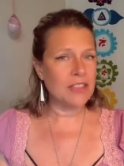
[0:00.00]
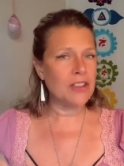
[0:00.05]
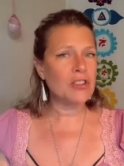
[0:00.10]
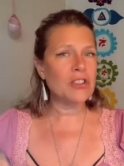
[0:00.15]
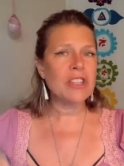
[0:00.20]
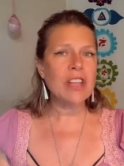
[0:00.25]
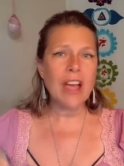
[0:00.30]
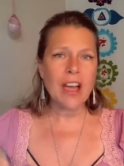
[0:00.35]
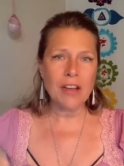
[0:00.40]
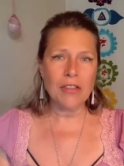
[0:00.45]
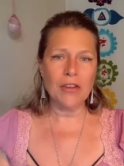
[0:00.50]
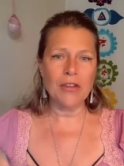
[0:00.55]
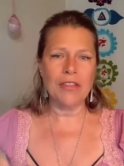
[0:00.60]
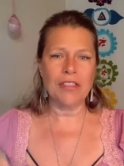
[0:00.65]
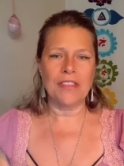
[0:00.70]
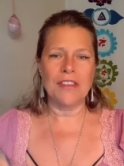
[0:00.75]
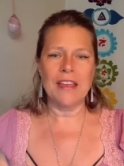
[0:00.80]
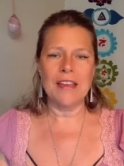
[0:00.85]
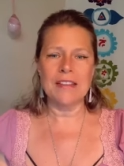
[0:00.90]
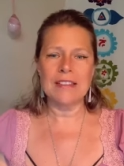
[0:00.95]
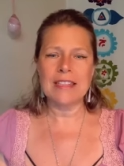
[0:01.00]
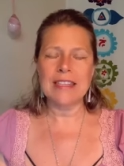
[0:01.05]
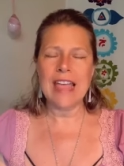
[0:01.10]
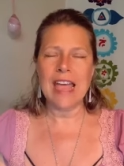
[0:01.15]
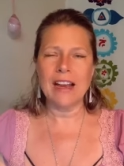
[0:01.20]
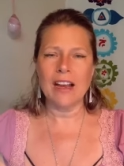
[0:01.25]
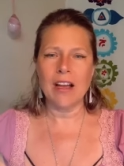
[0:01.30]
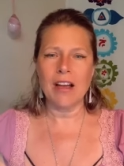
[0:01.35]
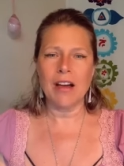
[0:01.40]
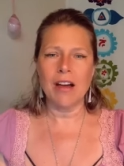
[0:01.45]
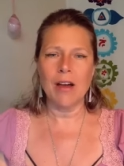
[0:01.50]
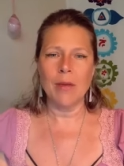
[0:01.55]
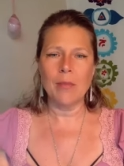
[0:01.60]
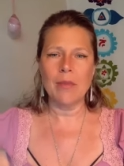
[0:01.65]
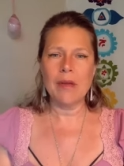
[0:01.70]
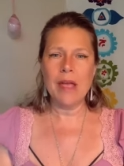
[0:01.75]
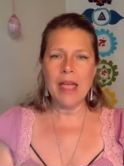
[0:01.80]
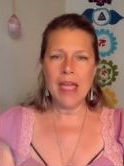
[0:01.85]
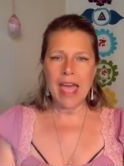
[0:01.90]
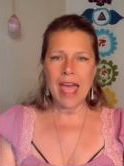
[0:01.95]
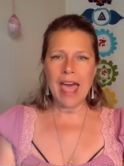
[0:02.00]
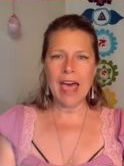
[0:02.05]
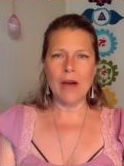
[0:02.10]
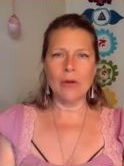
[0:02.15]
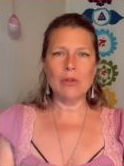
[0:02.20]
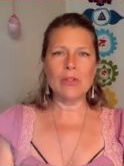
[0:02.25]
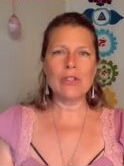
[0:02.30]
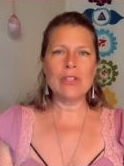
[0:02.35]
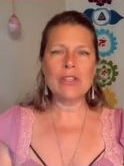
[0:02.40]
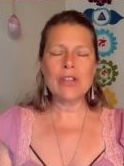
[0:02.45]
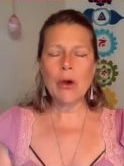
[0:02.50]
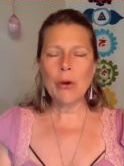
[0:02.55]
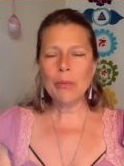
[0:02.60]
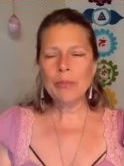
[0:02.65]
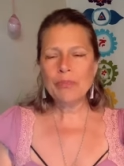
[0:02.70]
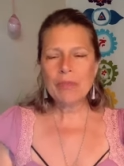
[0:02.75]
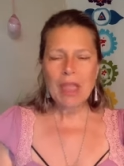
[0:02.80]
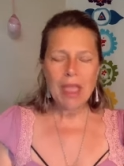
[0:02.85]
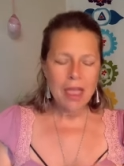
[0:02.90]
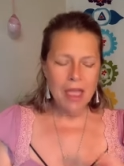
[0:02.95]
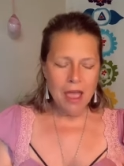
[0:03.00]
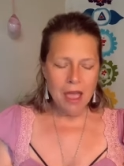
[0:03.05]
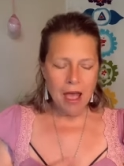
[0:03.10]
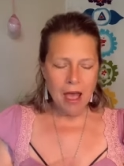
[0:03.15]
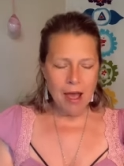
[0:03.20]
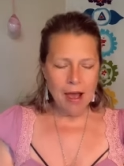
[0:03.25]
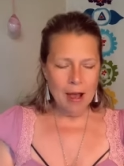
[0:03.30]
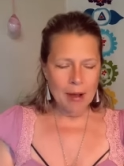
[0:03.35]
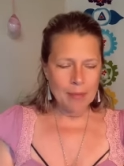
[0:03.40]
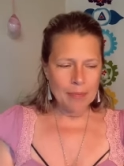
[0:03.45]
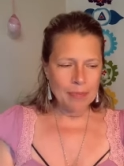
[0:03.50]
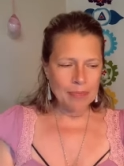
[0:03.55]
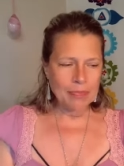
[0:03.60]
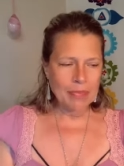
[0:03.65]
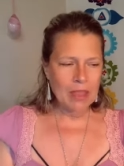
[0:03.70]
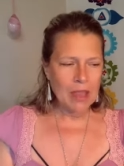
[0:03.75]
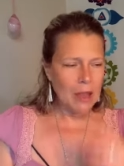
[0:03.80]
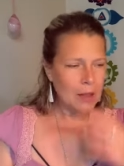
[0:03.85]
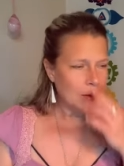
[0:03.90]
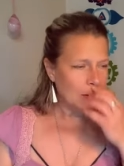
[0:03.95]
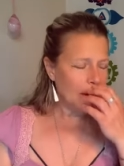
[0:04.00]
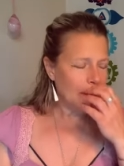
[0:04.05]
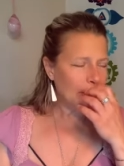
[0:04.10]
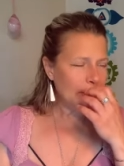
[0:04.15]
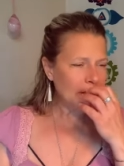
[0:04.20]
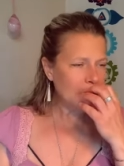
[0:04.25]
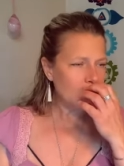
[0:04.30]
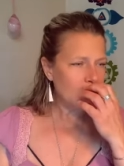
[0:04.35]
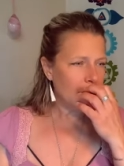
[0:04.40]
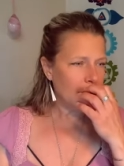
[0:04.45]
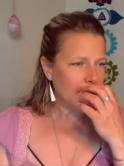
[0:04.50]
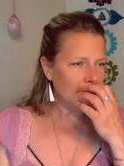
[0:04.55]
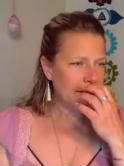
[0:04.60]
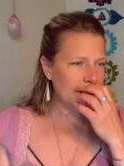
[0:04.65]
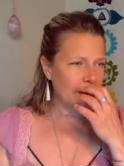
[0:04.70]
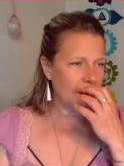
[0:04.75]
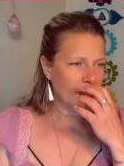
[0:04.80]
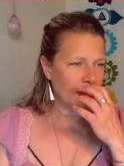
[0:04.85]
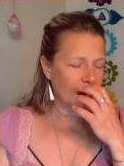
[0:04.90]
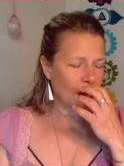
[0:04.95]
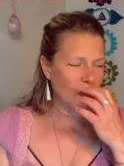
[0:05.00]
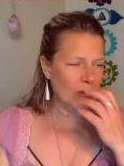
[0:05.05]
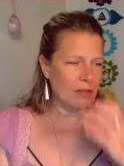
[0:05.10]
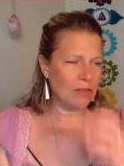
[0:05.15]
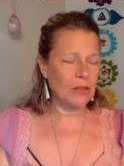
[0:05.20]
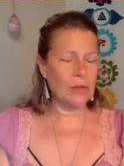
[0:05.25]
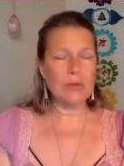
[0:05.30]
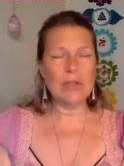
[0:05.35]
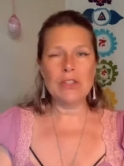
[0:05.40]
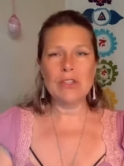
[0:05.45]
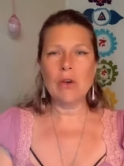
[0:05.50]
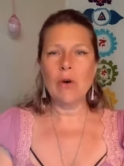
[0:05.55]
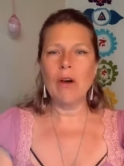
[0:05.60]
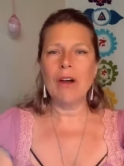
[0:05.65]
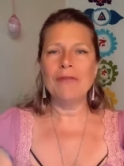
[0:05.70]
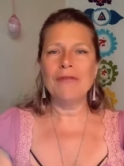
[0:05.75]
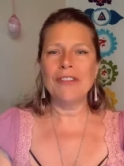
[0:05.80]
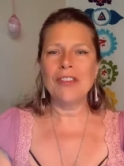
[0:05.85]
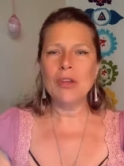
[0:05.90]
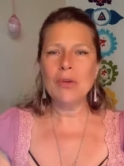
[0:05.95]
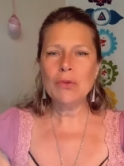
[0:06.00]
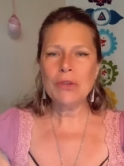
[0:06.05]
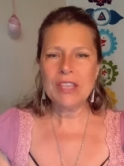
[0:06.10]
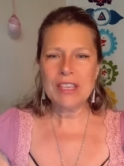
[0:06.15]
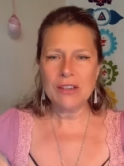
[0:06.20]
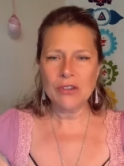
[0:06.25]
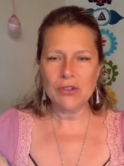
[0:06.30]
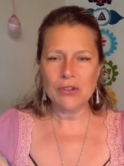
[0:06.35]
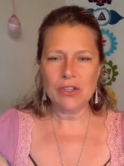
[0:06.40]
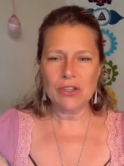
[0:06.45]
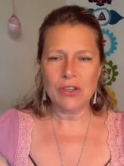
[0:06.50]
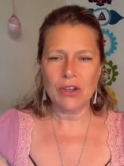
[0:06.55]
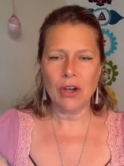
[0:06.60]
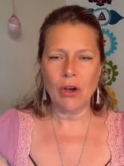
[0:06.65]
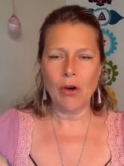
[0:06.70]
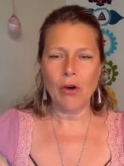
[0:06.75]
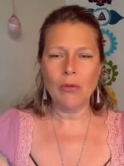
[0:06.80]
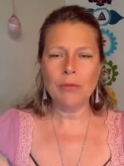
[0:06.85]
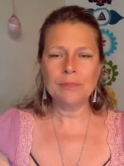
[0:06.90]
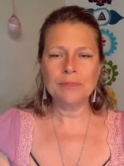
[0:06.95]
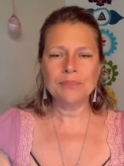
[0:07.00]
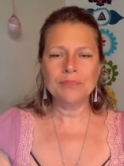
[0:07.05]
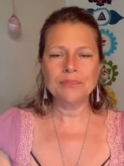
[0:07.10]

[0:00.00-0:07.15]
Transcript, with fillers: There's other things that come out. So um, let me share something with you. So a few years ago,